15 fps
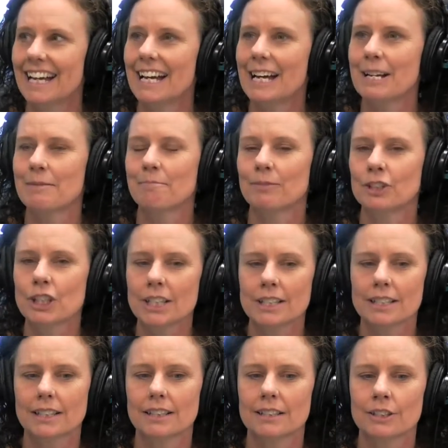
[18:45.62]
um,
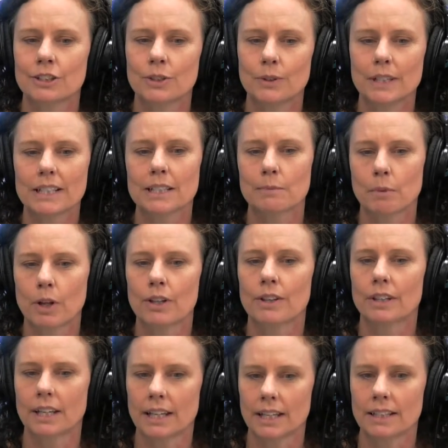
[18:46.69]
just doing small
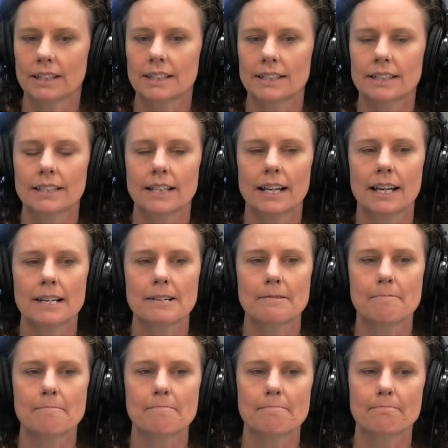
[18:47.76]
things
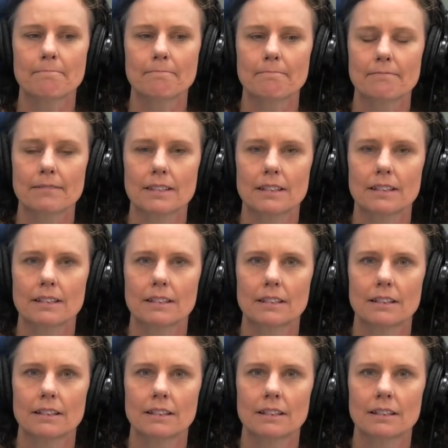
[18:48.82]
um,
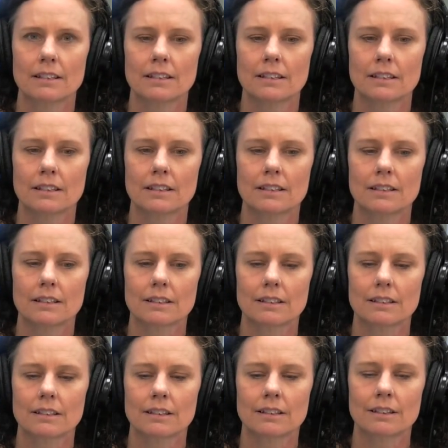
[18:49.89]
uh,
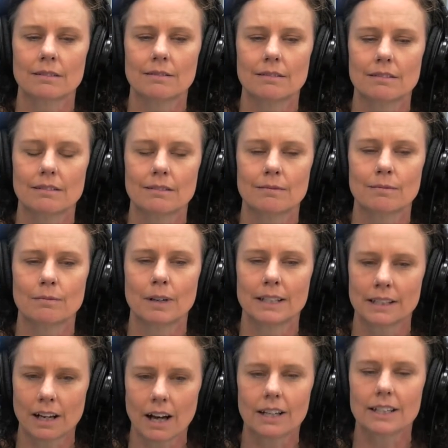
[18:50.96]

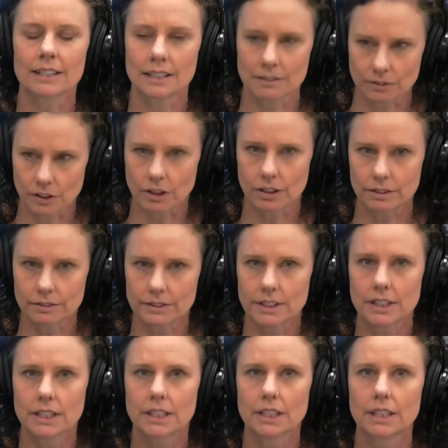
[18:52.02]
when God is involved
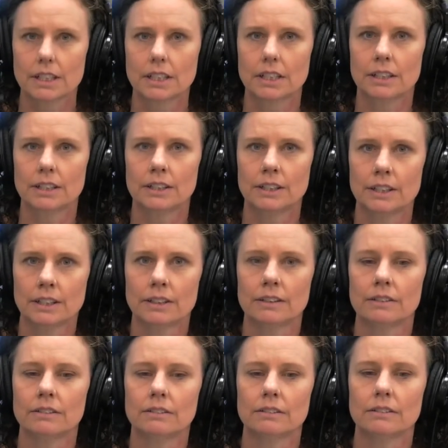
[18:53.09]

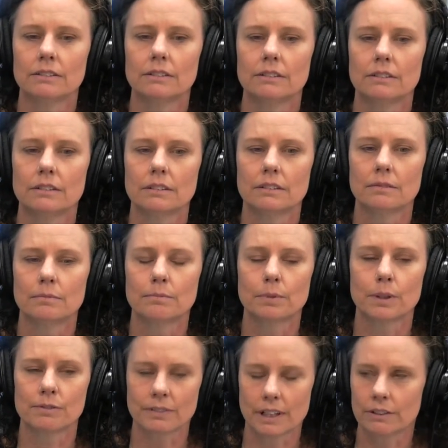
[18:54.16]
yield
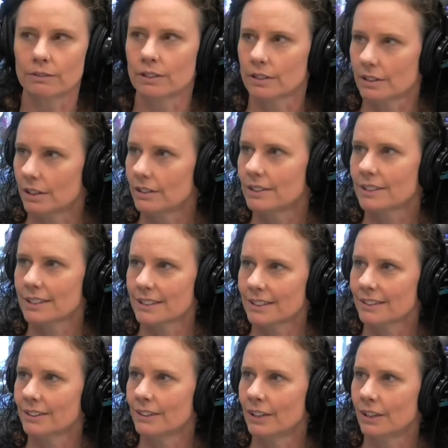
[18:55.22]
profound results.
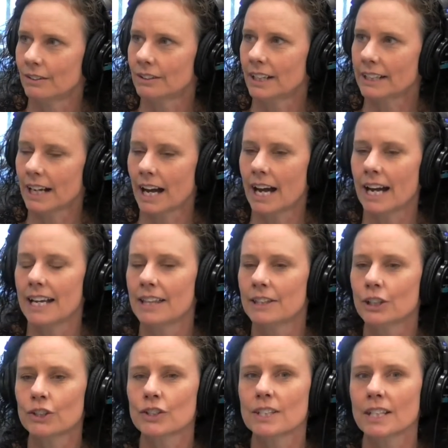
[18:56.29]
Mm. You hmm. know, like I,
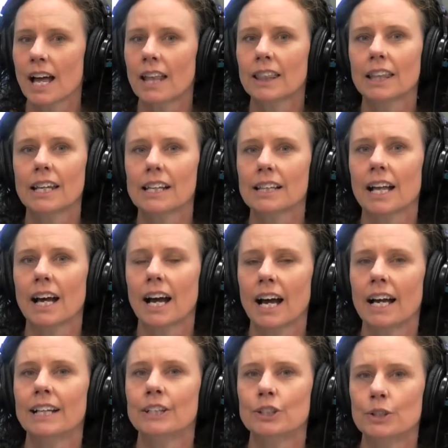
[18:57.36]
there's nothing that
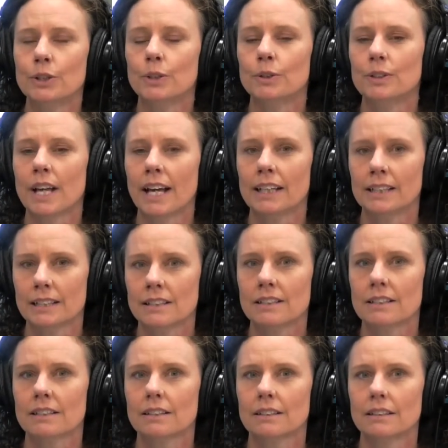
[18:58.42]
I do that
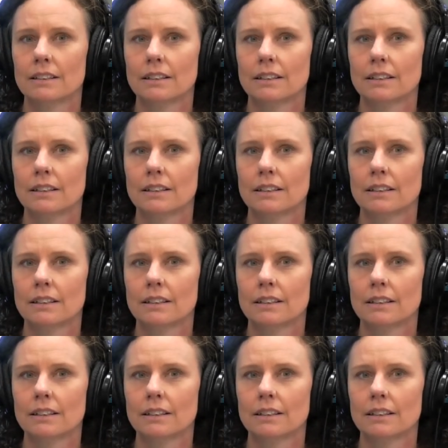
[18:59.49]
is